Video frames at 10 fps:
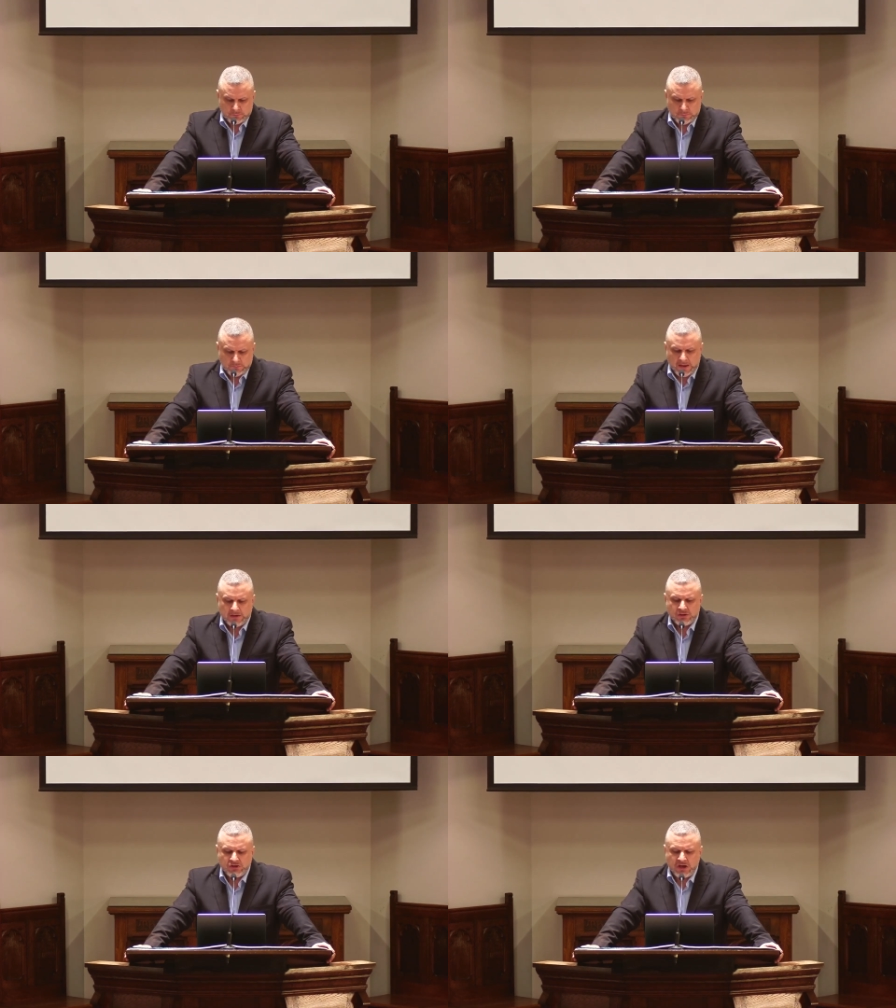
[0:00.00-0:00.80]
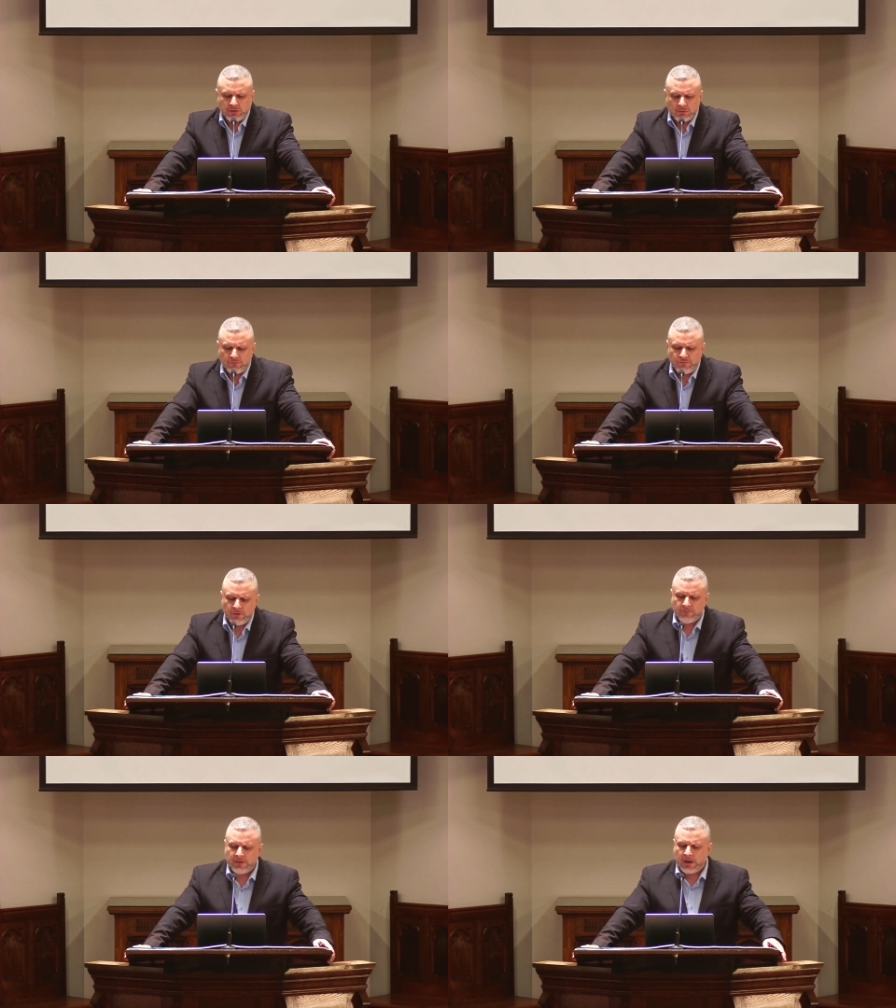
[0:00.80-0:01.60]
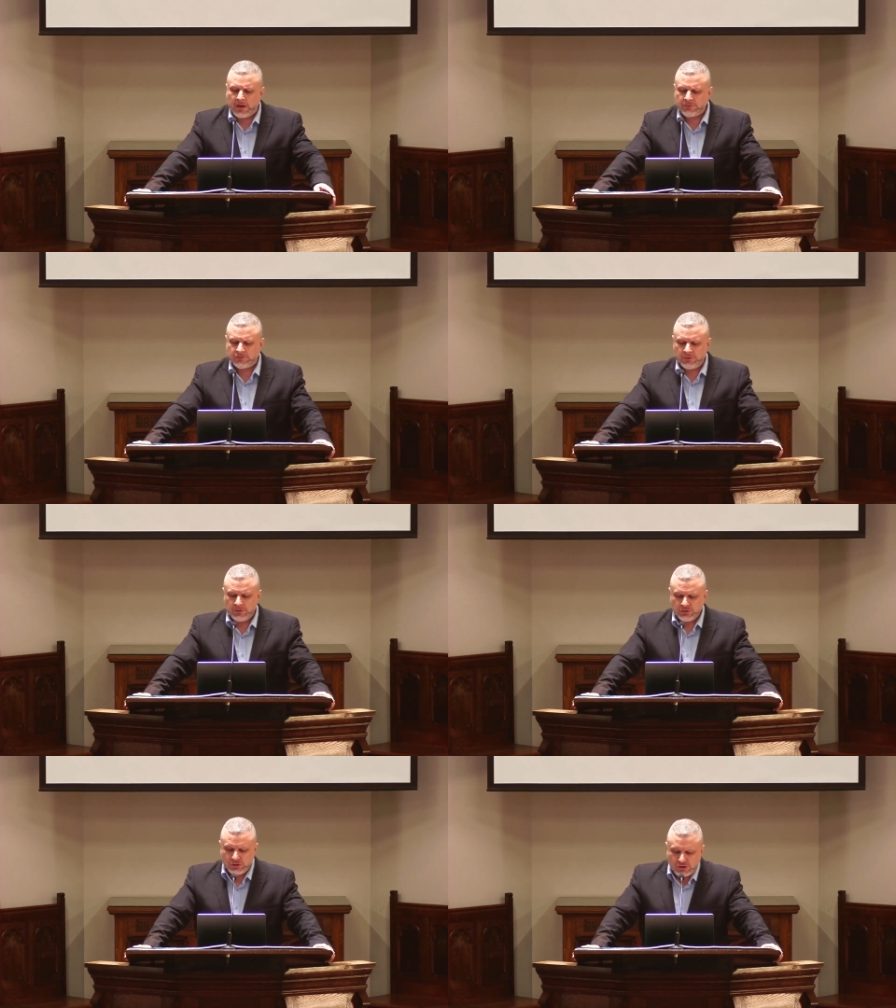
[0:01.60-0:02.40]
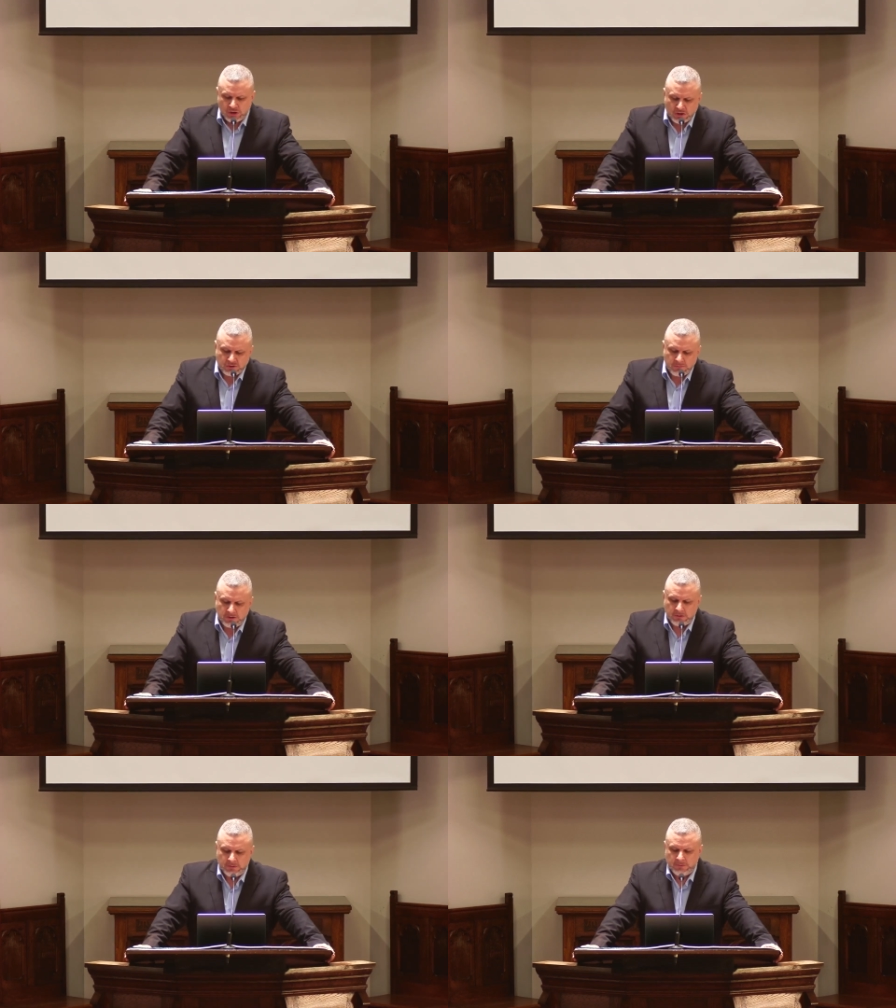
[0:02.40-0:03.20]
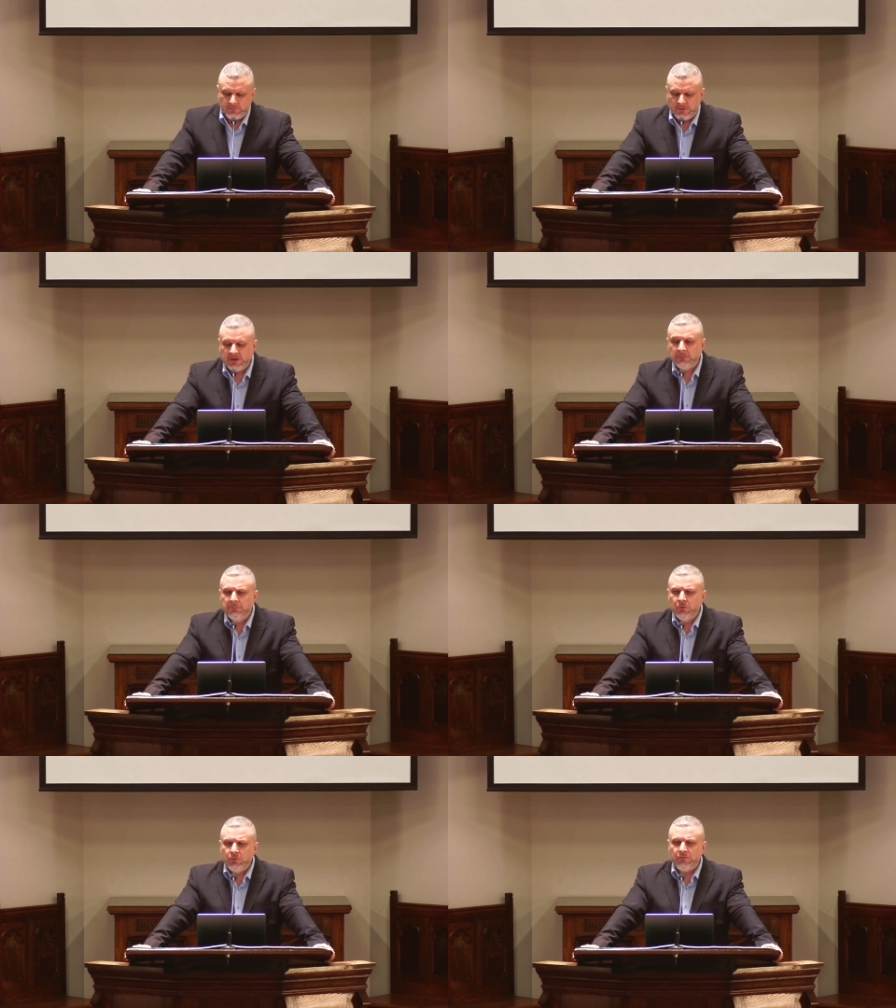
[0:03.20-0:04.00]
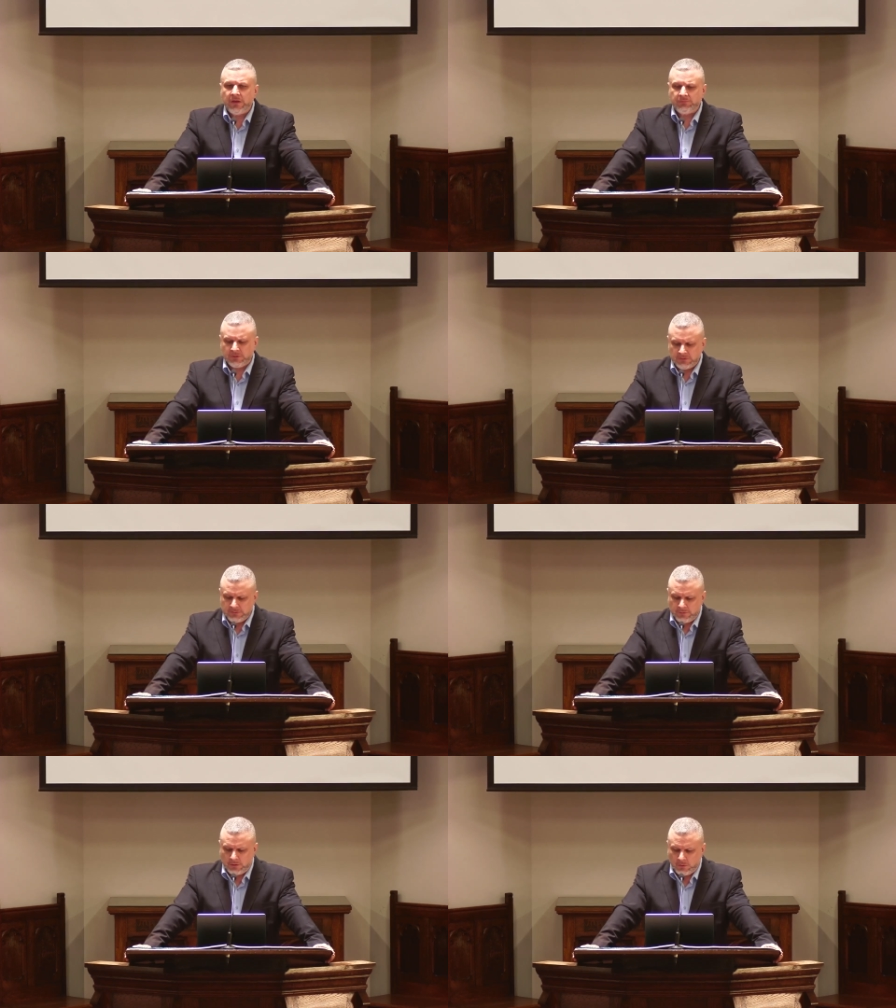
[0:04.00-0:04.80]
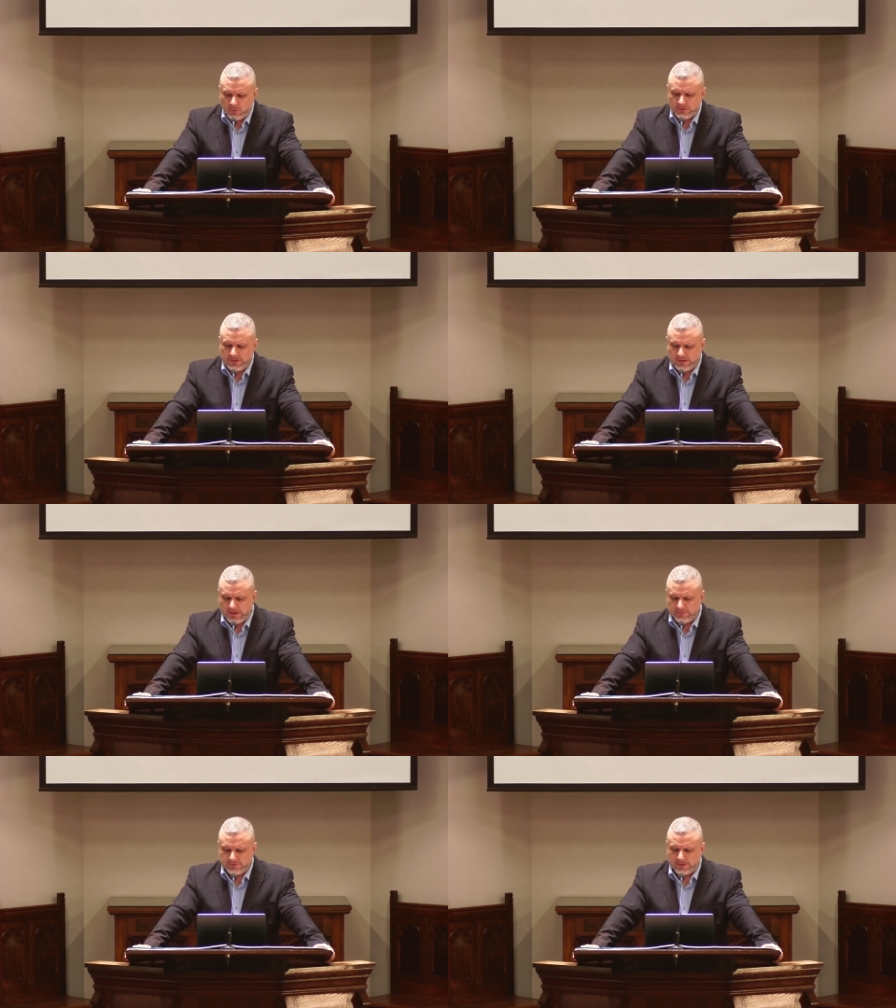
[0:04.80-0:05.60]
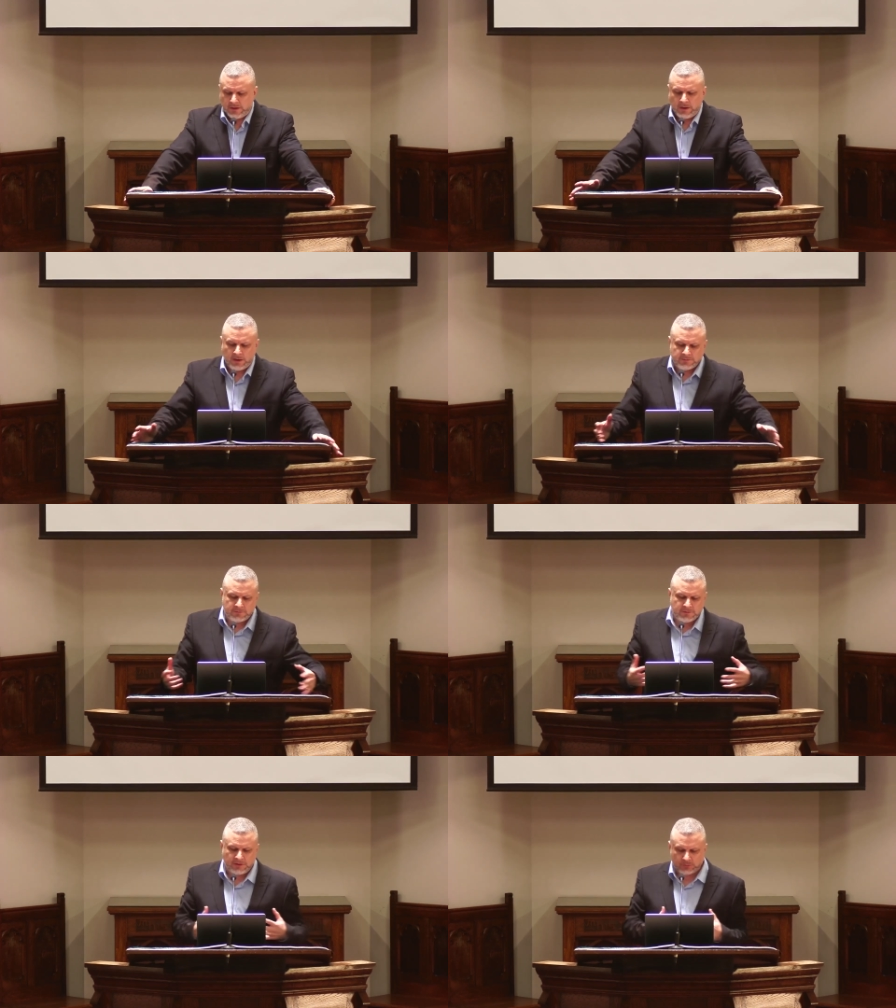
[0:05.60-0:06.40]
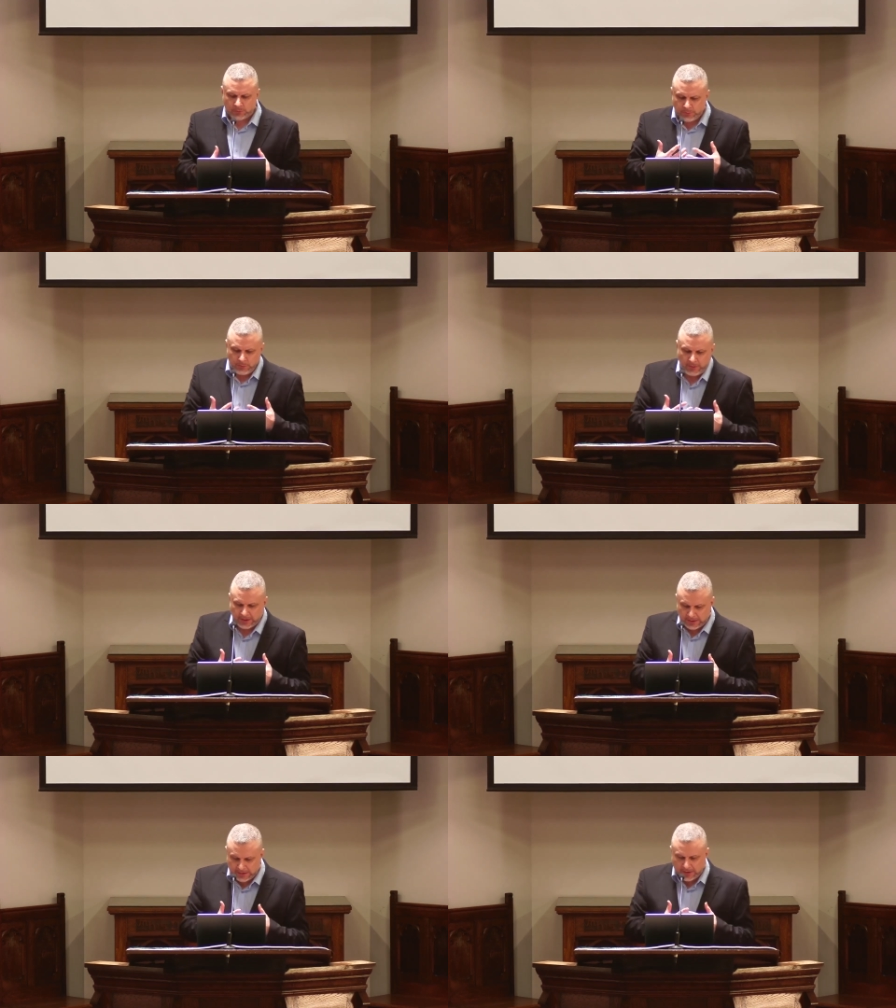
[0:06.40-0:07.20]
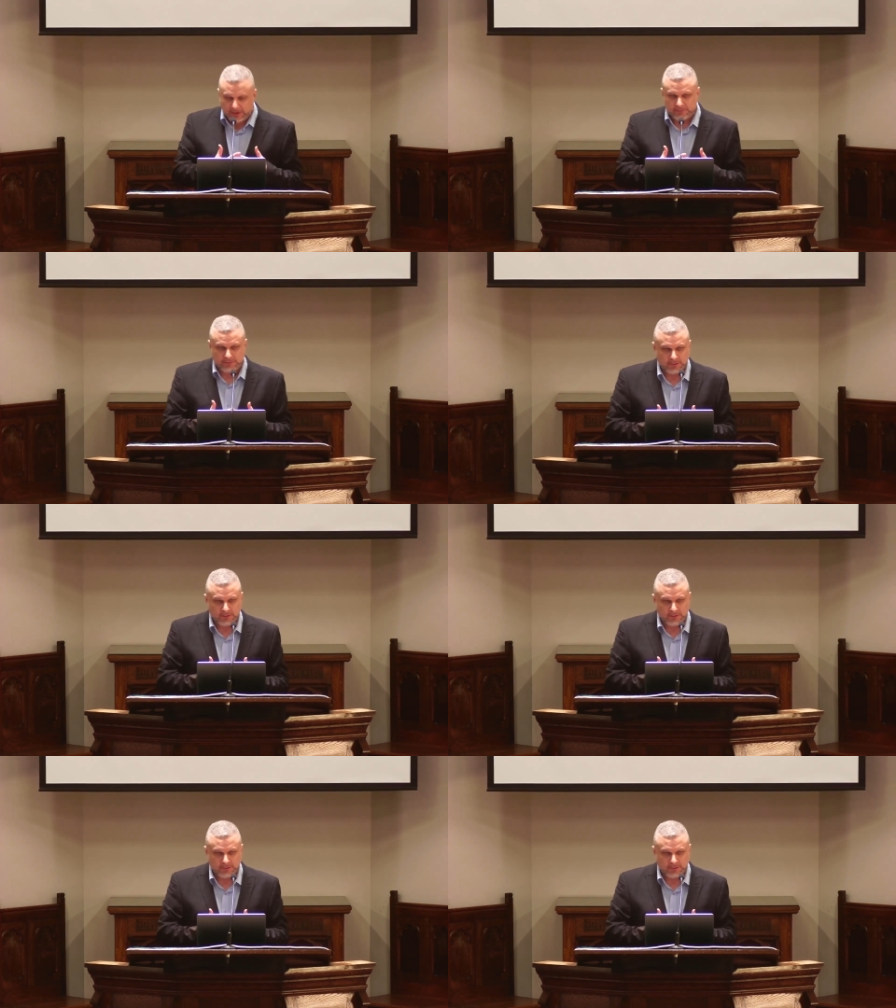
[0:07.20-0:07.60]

They had a genuine fear of God's judgment, and it moved them to live holy lives. It causes us, when we recognize